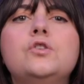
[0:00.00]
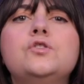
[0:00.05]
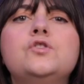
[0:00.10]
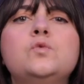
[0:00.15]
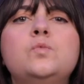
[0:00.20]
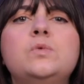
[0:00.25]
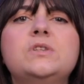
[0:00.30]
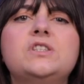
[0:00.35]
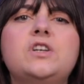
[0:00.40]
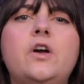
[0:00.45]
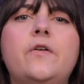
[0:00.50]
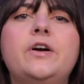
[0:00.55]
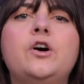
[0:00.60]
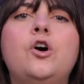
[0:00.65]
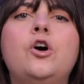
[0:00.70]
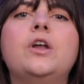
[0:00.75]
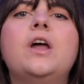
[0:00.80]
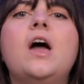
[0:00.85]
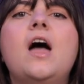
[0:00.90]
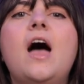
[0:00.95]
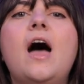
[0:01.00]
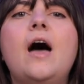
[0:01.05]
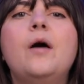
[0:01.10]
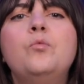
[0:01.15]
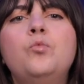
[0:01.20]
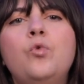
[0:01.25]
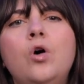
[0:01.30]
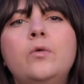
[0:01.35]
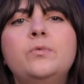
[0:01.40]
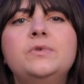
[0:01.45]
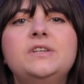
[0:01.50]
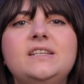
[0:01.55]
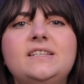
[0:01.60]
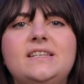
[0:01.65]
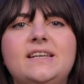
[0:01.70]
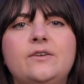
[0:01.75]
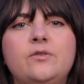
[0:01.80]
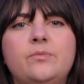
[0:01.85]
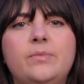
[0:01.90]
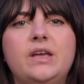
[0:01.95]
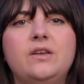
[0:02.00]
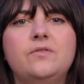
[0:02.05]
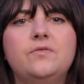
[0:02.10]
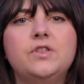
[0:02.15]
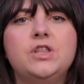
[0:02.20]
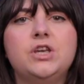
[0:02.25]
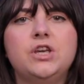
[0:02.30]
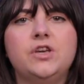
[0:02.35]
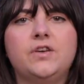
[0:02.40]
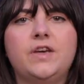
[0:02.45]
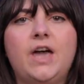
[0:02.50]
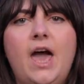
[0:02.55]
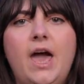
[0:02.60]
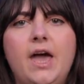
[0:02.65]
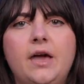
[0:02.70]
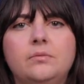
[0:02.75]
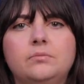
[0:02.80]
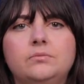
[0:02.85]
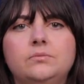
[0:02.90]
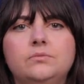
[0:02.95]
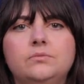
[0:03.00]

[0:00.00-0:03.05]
So what's going on, and what would a deal mean for the UK?